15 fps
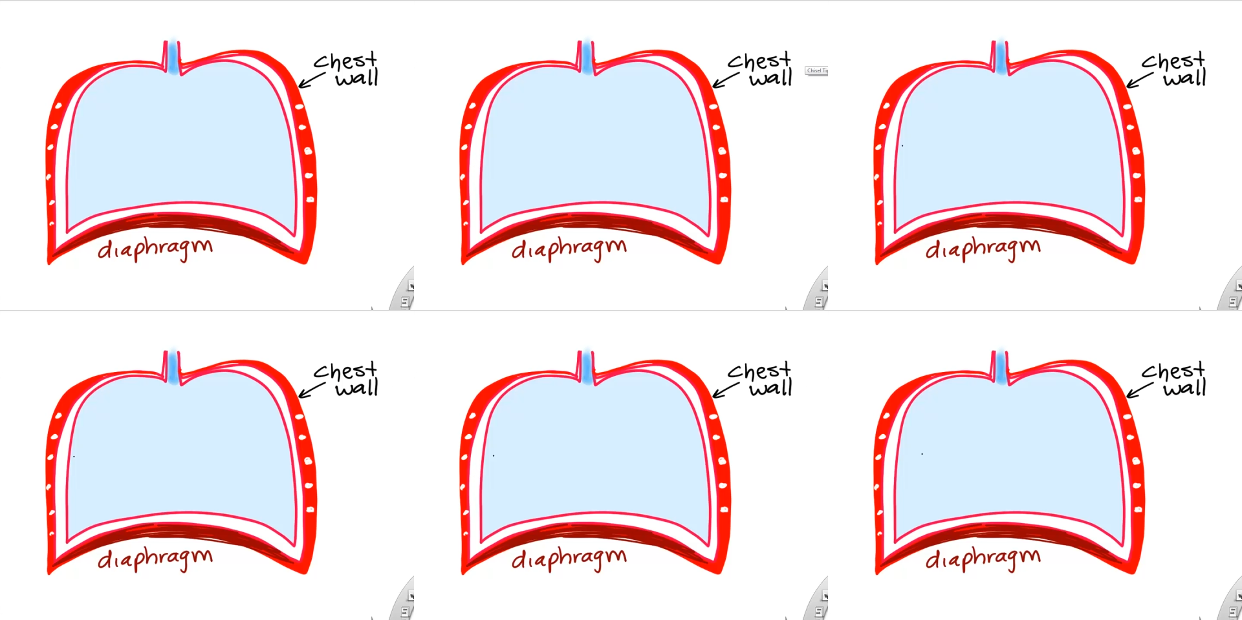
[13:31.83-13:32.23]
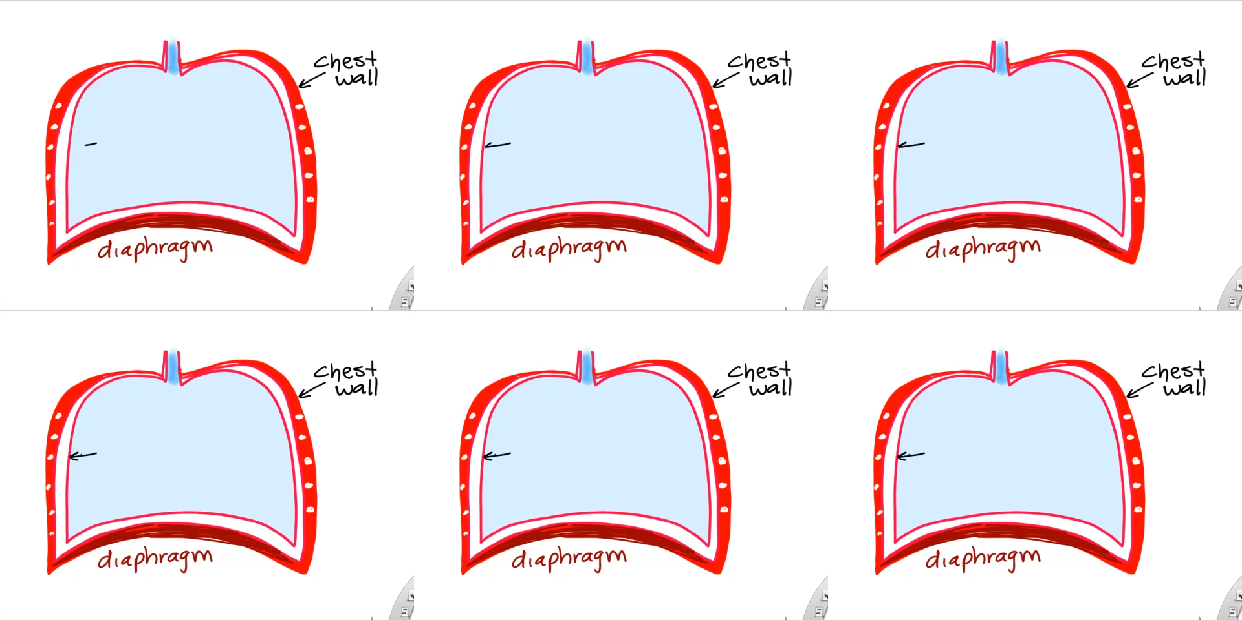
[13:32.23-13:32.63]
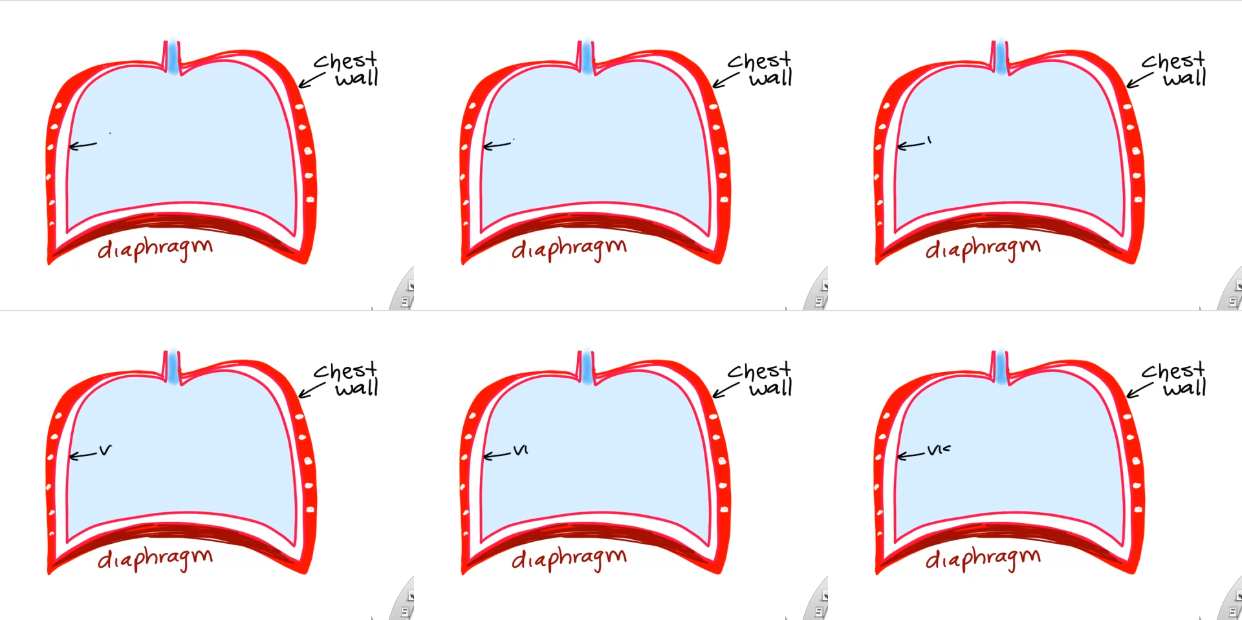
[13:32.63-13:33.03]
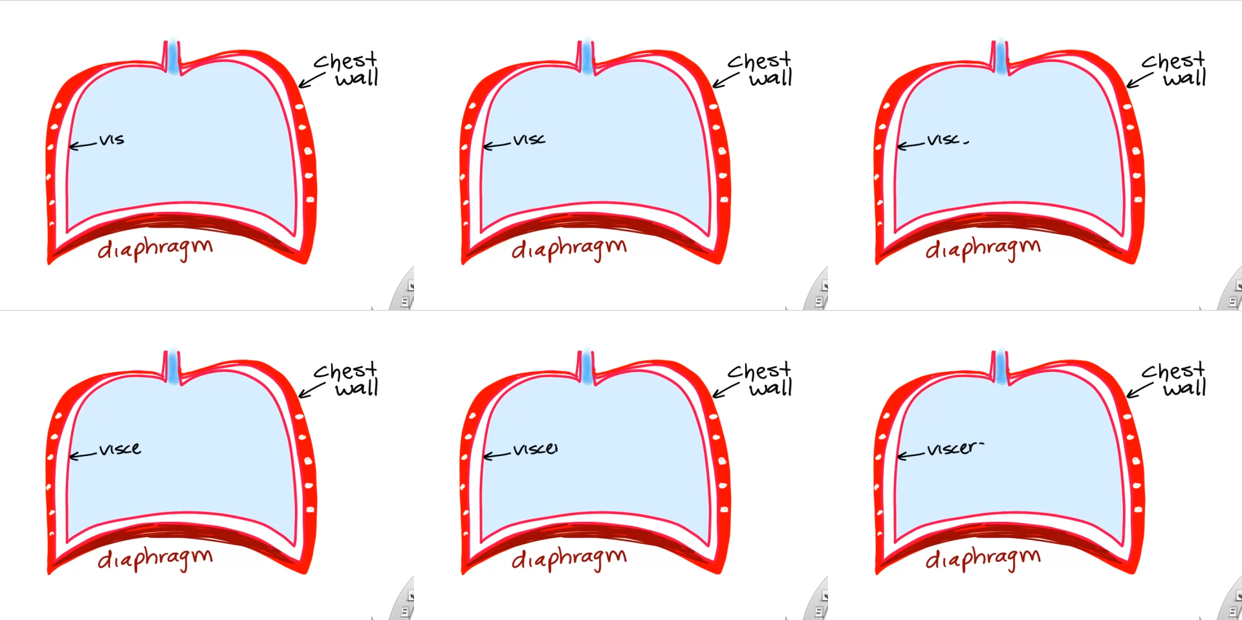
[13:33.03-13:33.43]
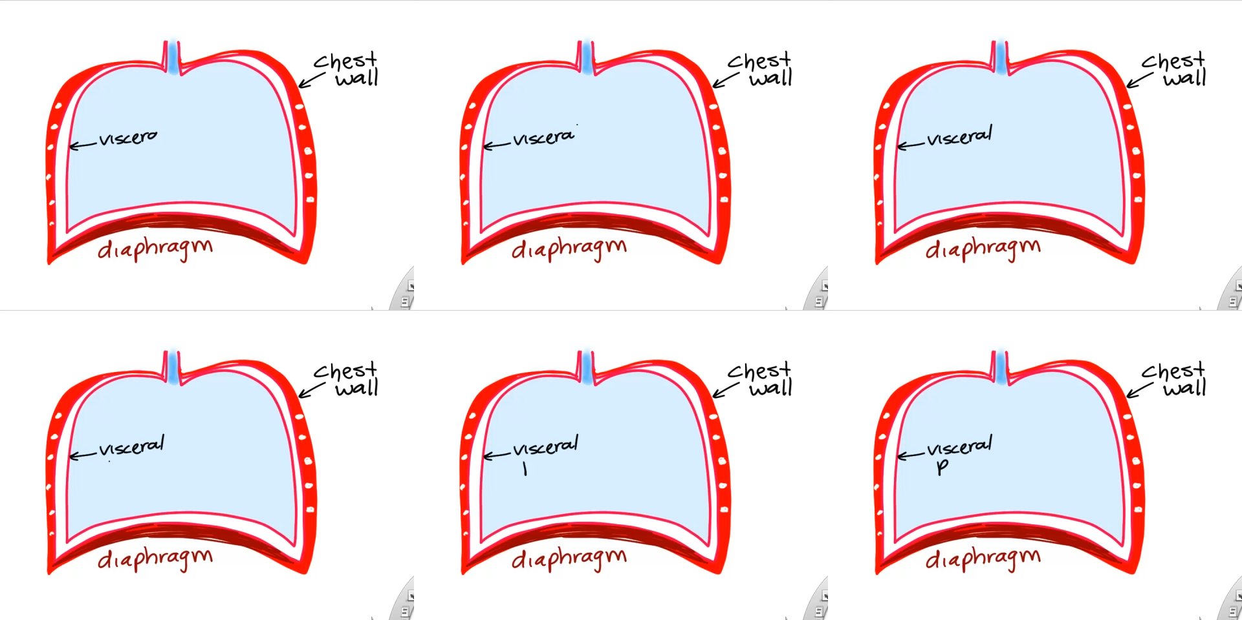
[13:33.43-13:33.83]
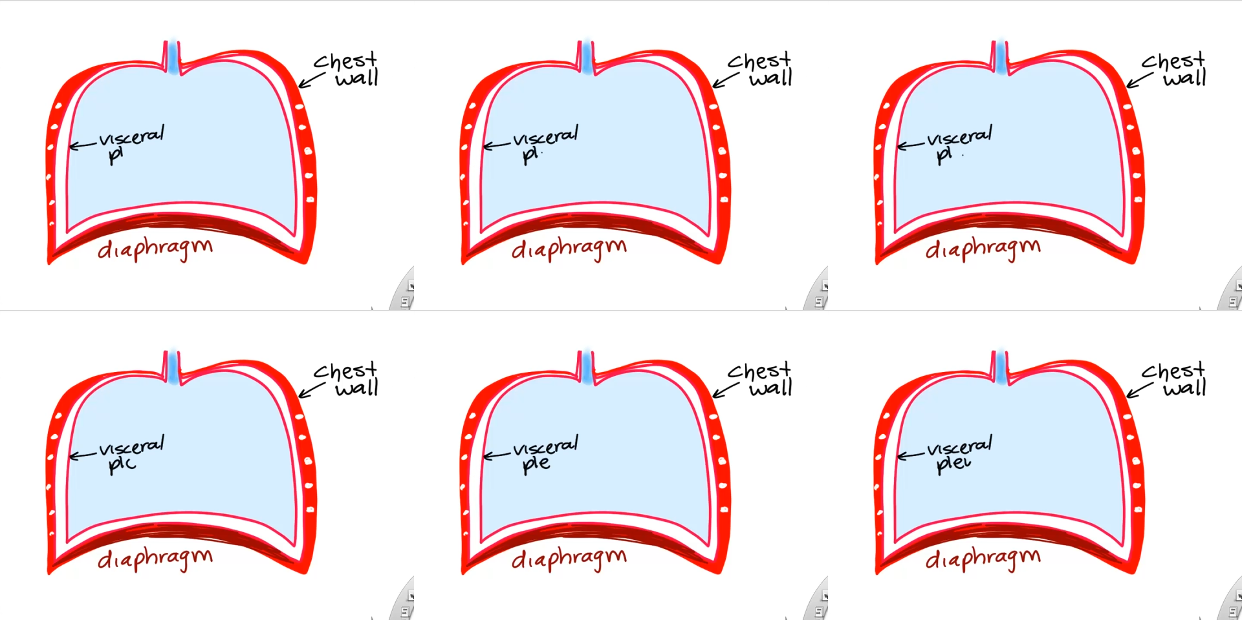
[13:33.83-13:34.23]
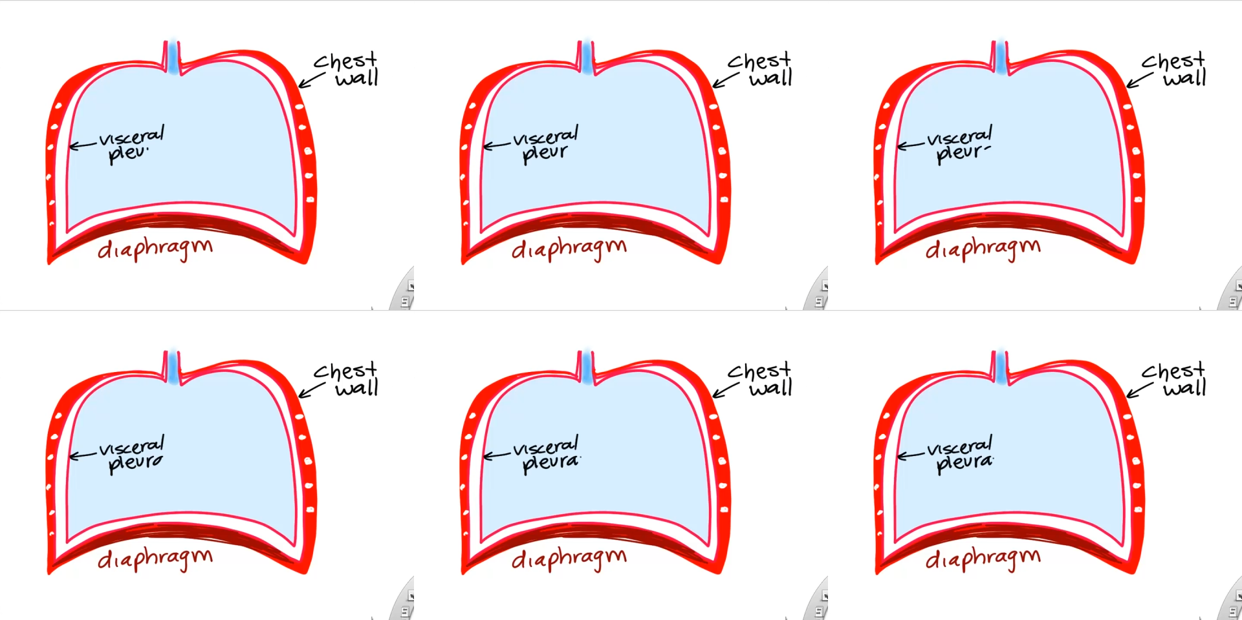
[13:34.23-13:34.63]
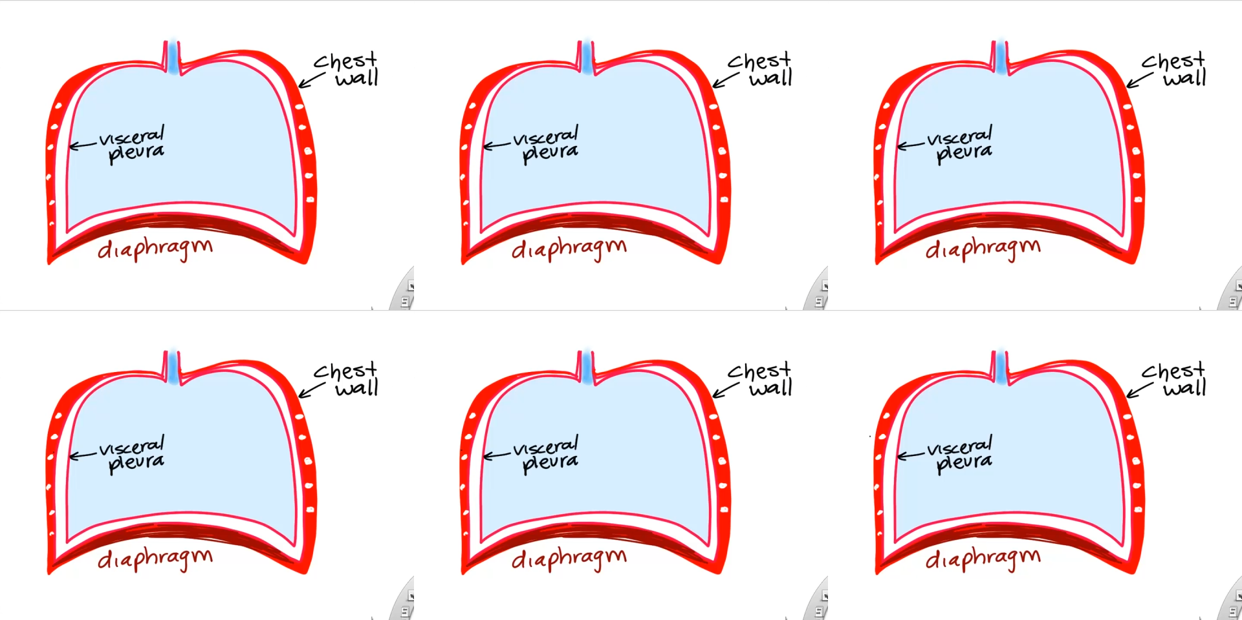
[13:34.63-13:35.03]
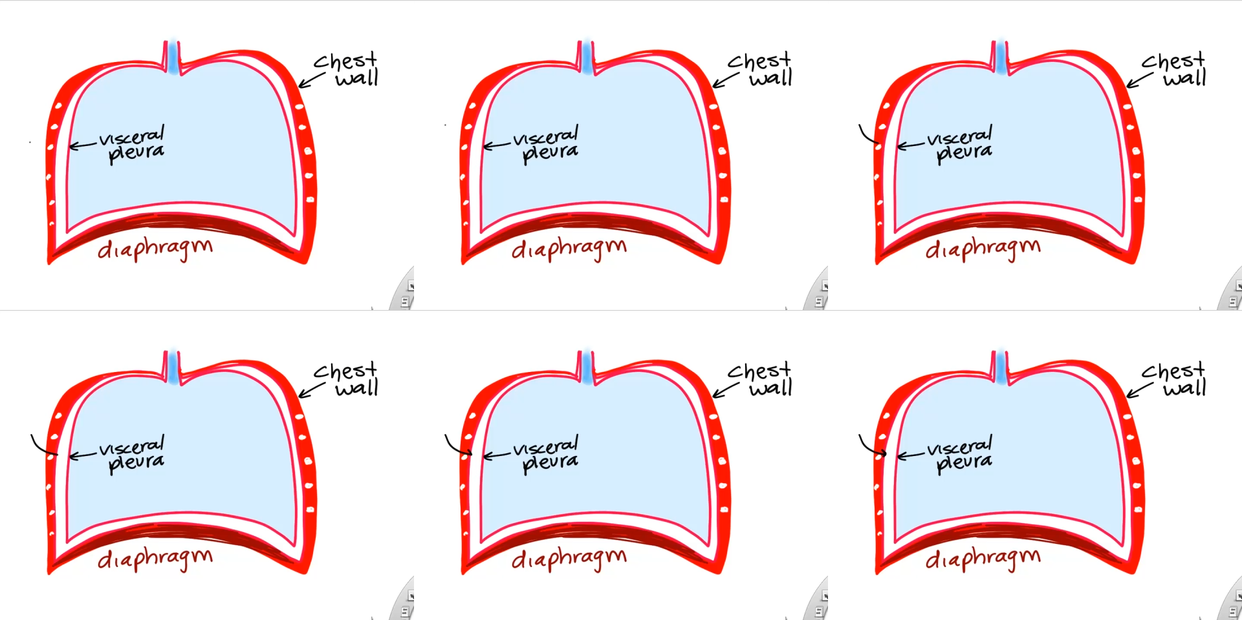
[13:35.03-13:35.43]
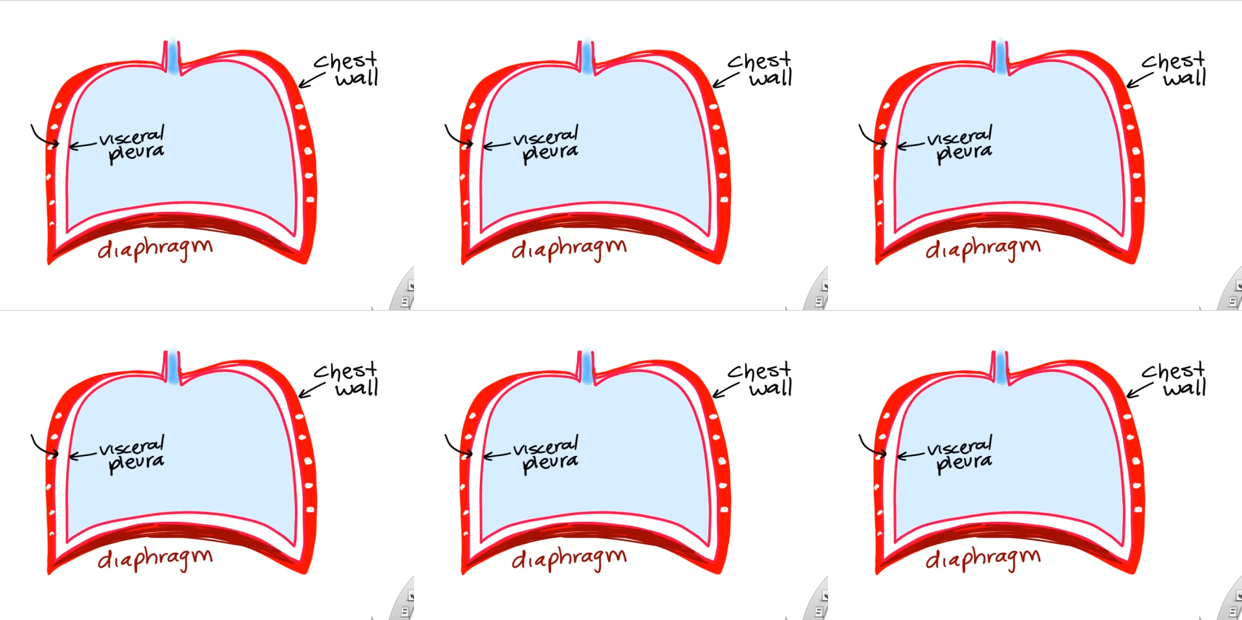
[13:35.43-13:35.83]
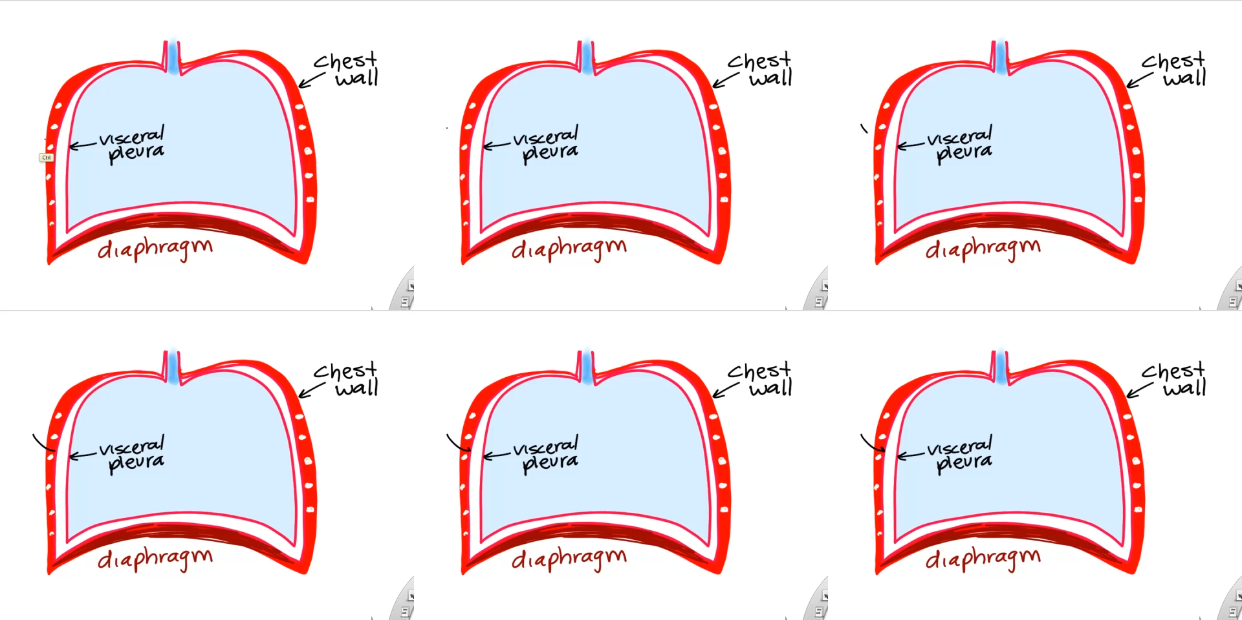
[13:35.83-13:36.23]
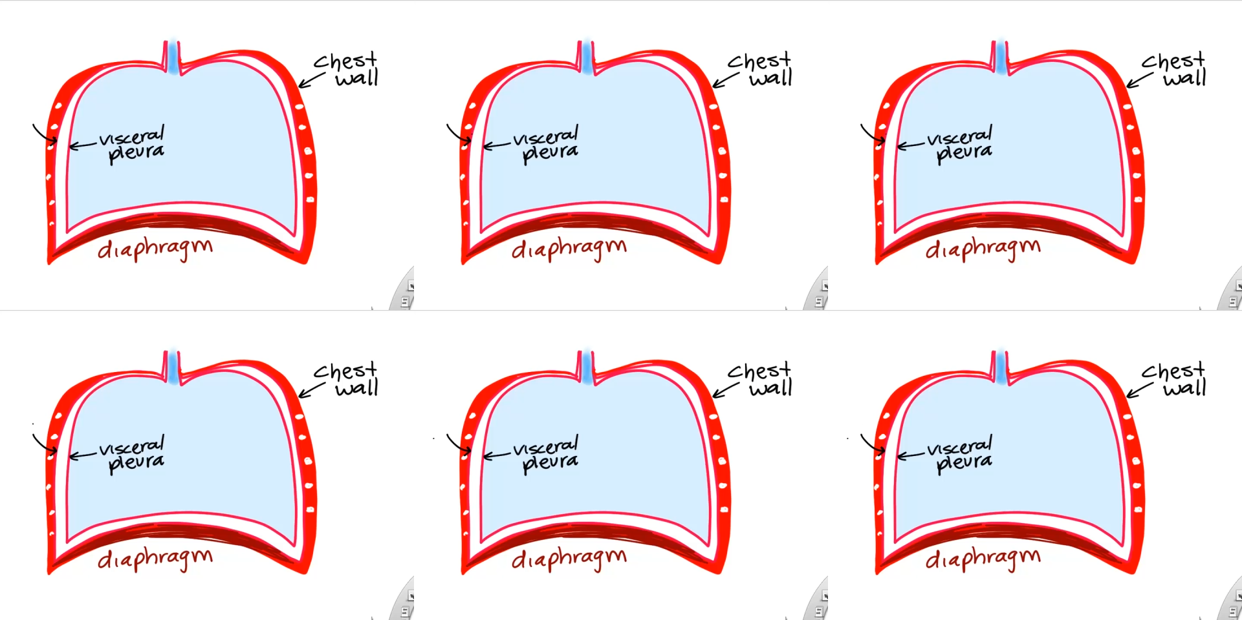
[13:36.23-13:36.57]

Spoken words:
(no speaker visible)